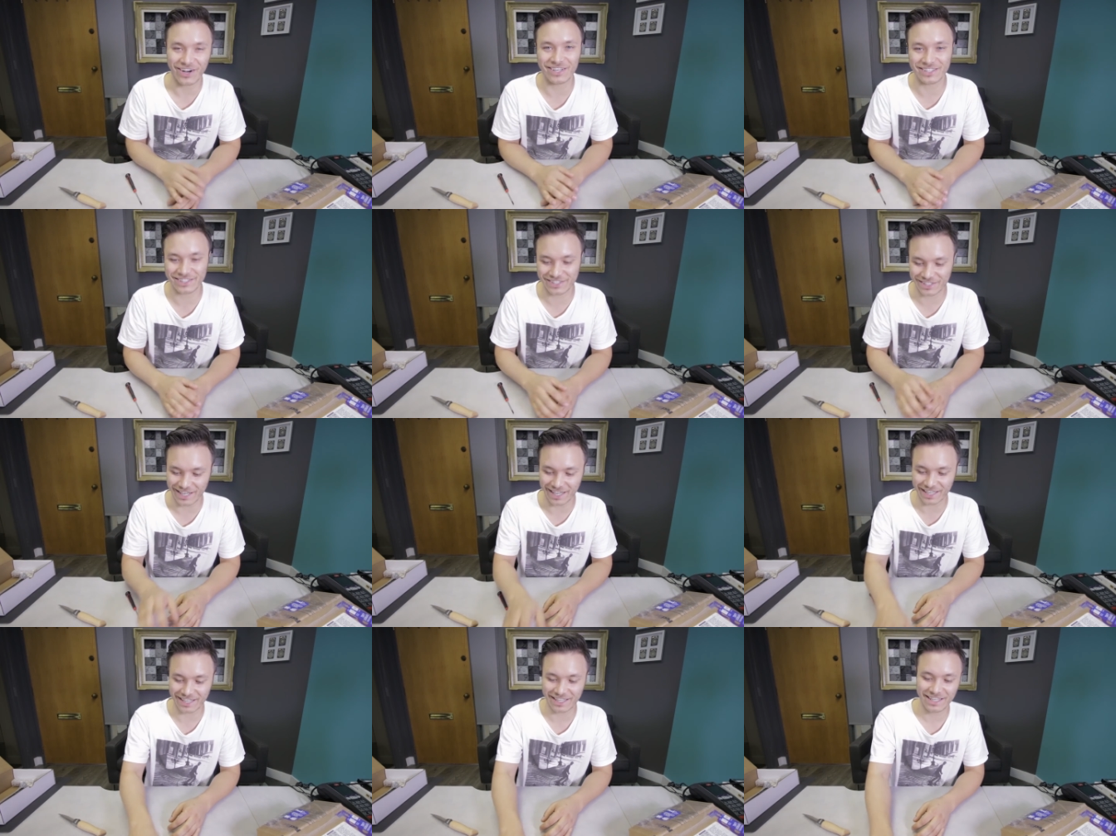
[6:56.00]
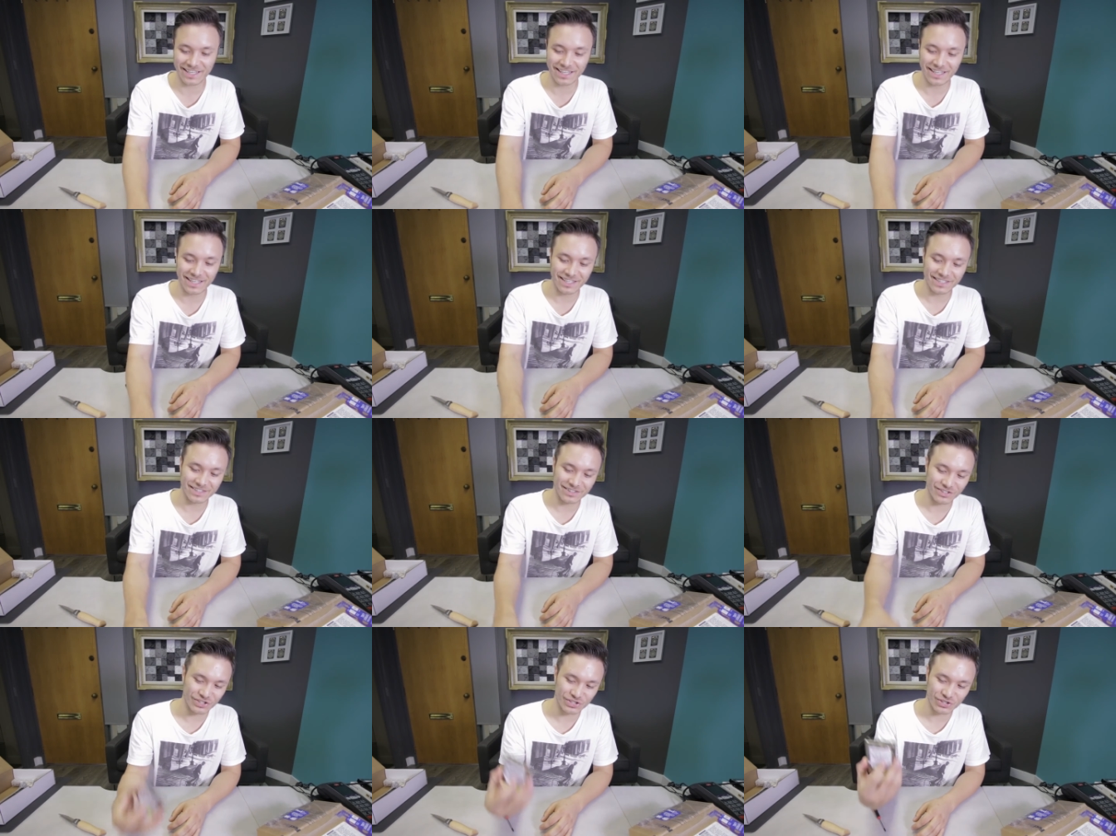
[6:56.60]
Ontrack.
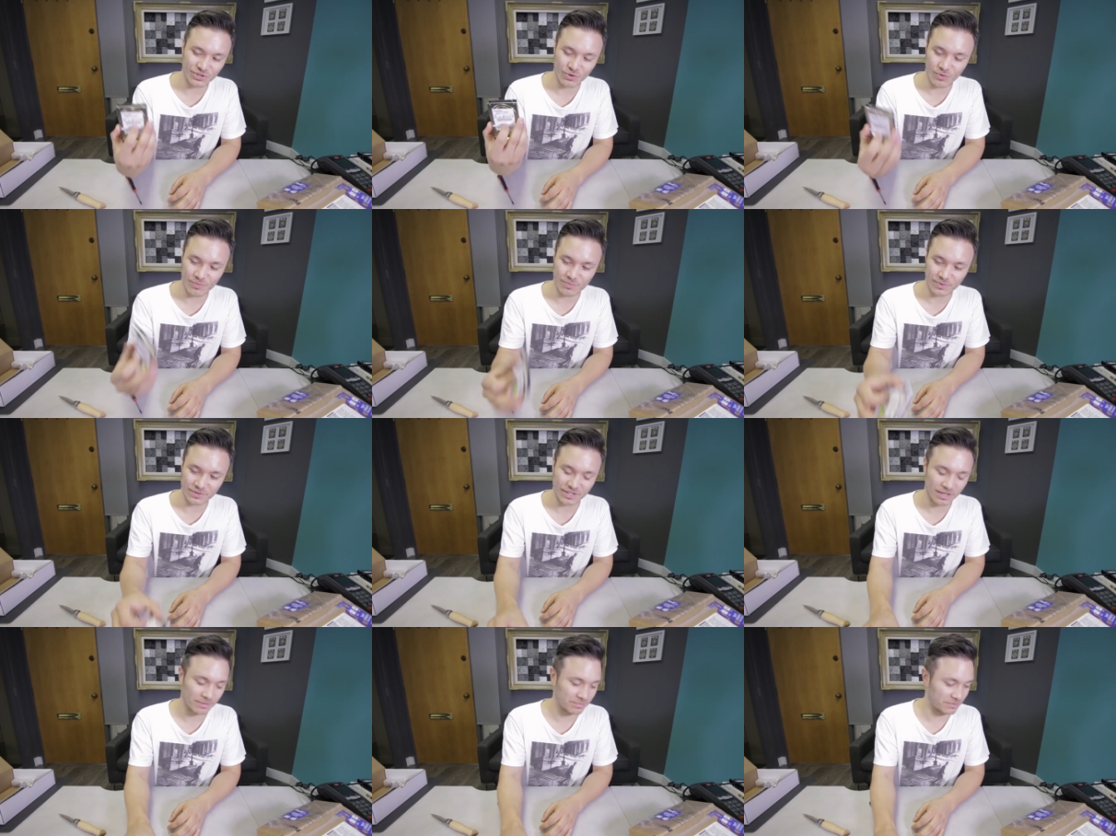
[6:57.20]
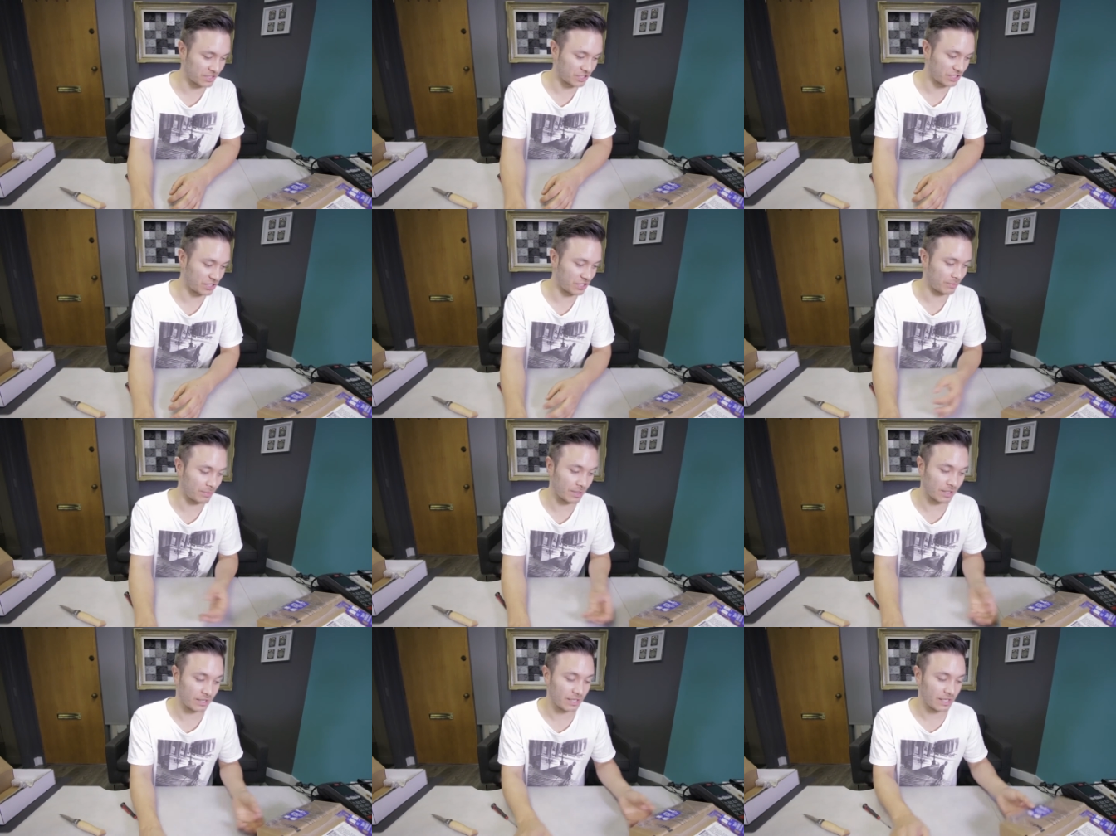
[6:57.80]
This opened up
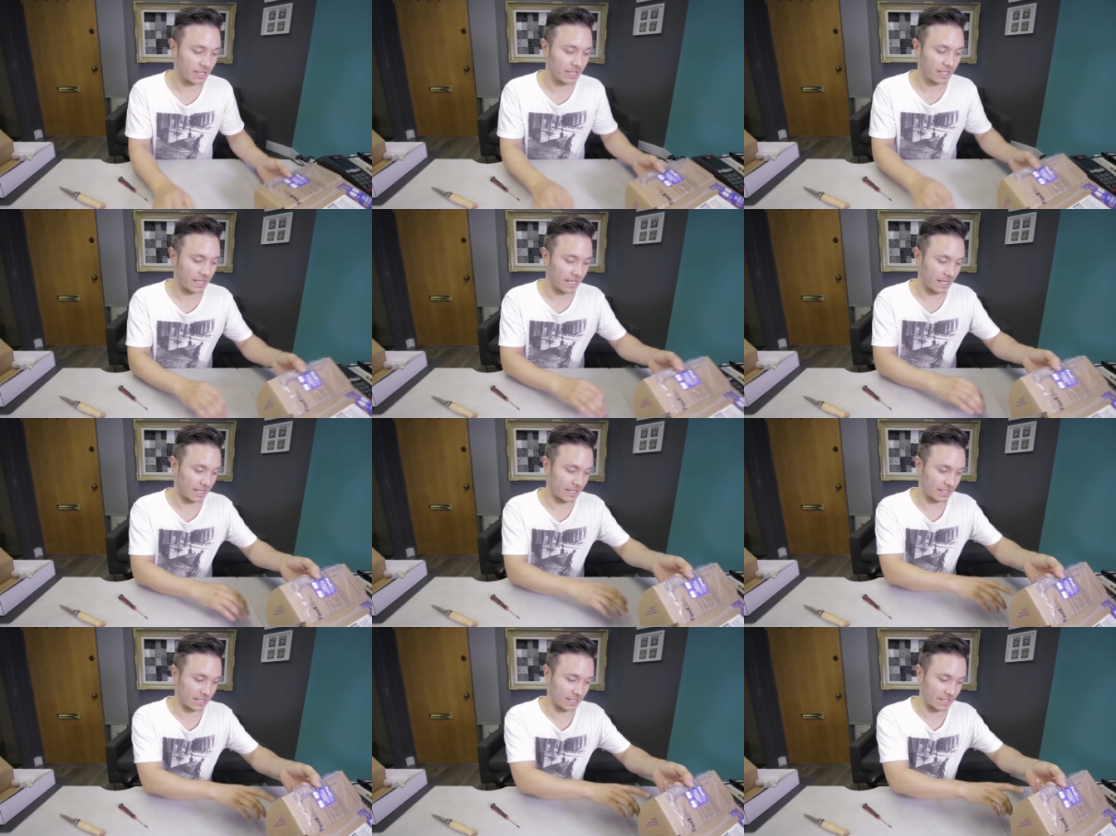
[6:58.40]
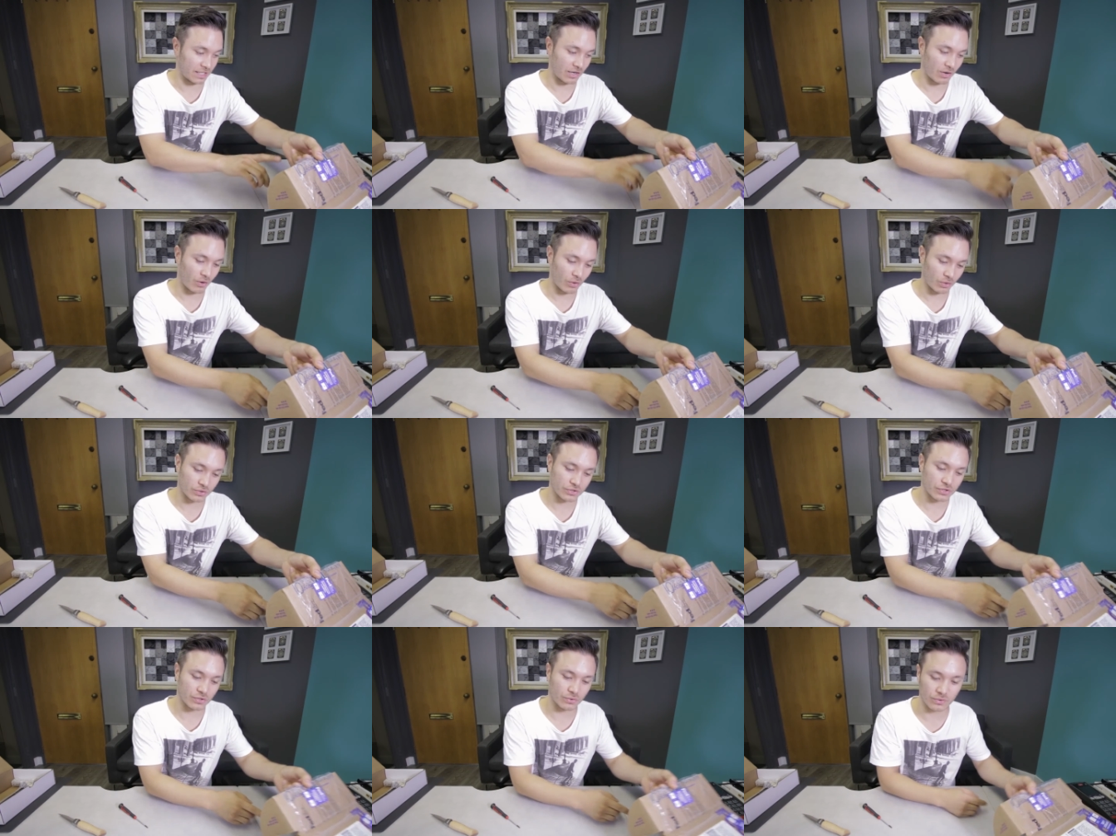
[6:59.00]
Toshiba and
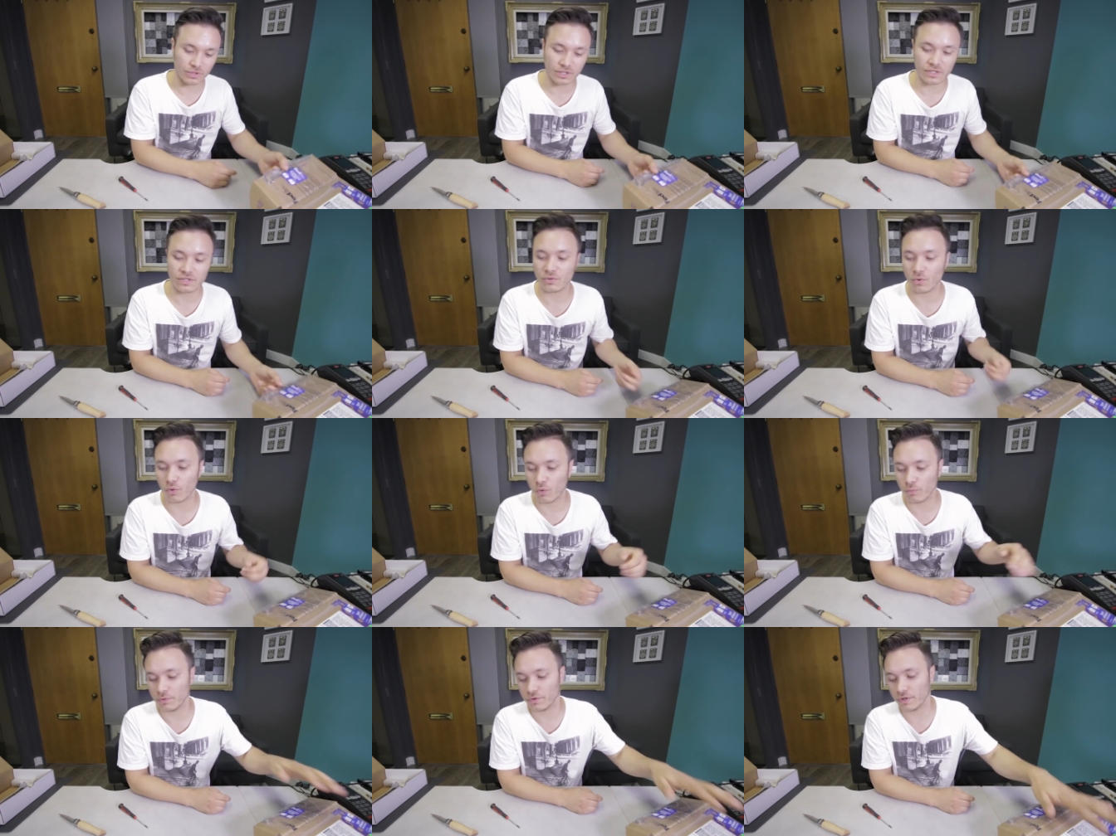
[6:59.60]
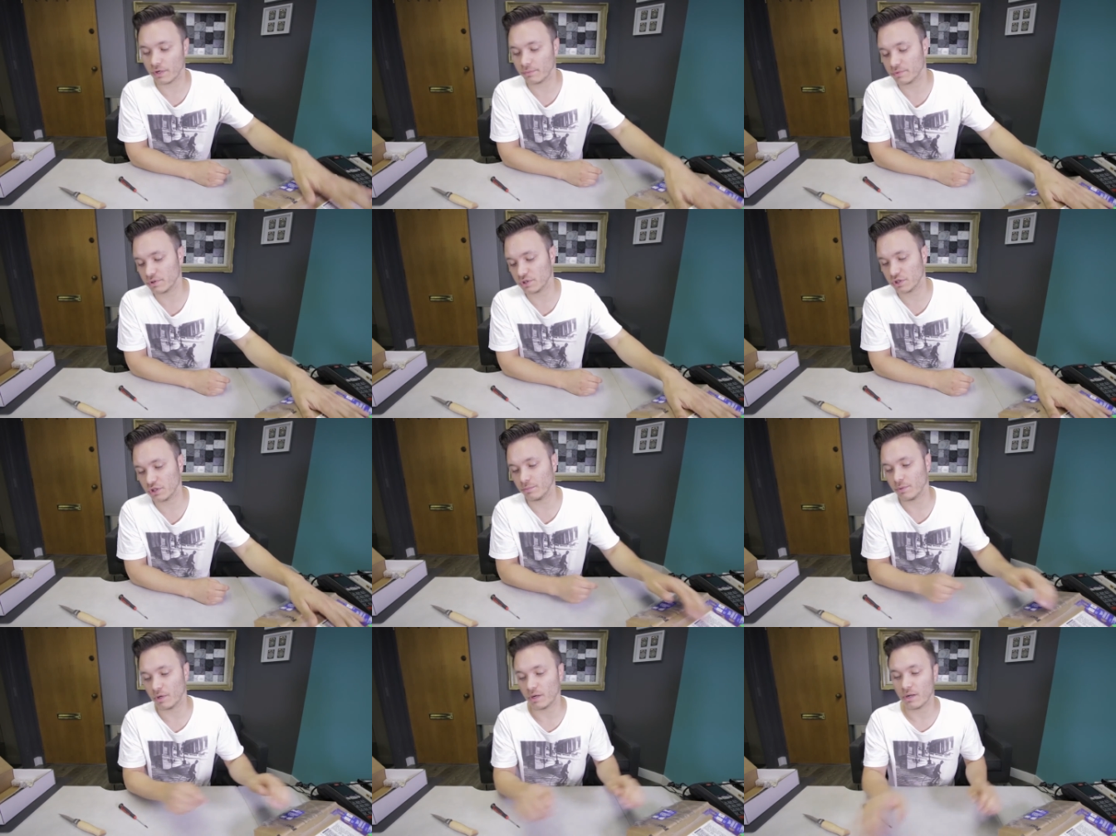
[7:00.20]
also this opened up
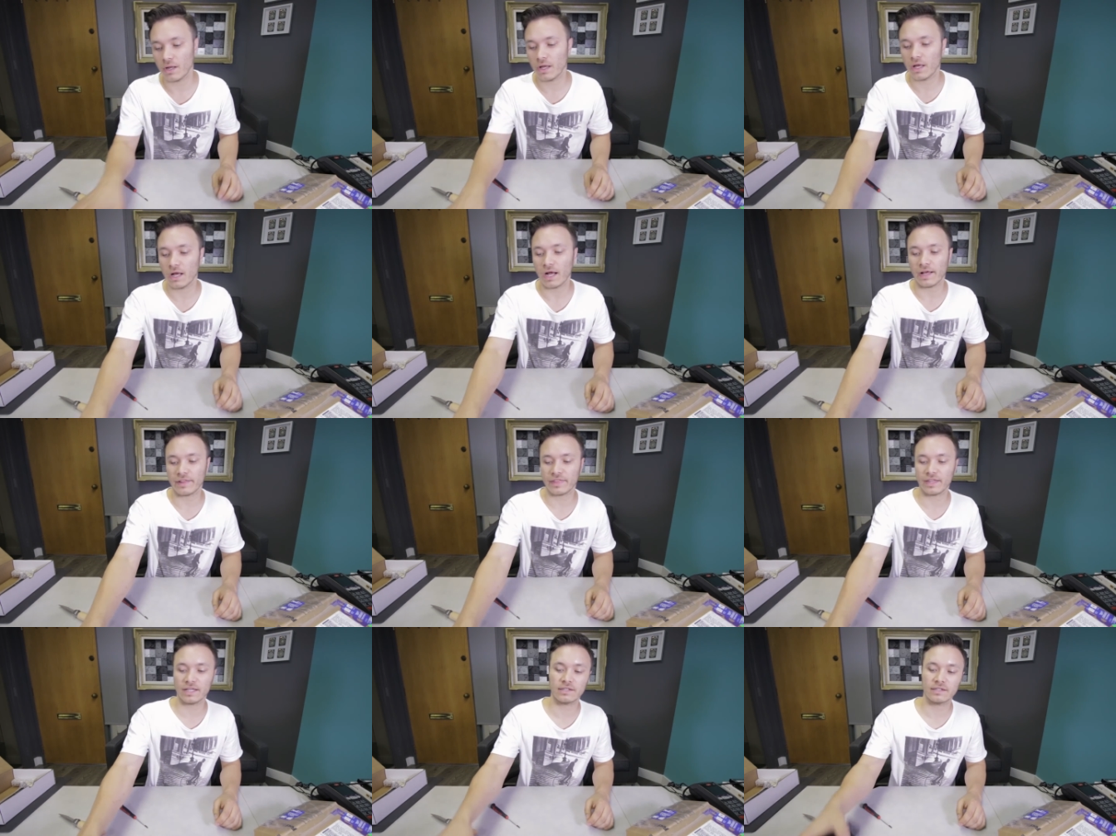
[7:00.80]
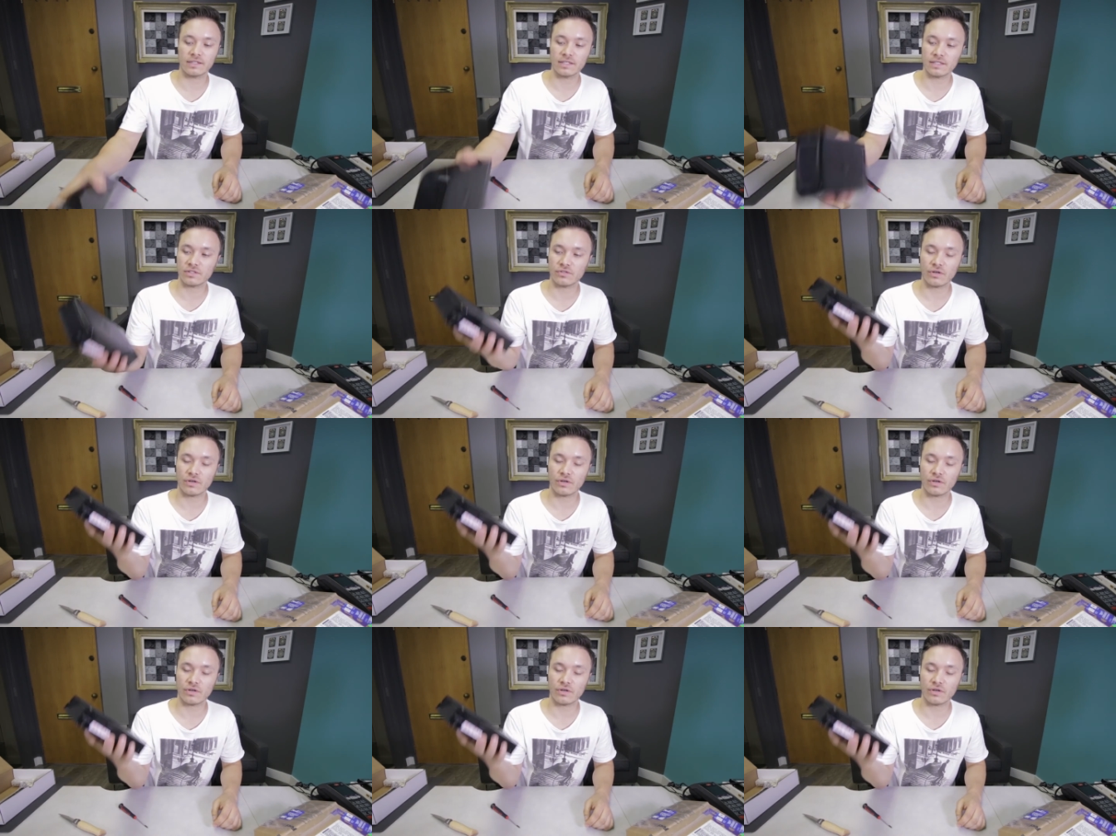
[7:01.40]
Toshiba. I think this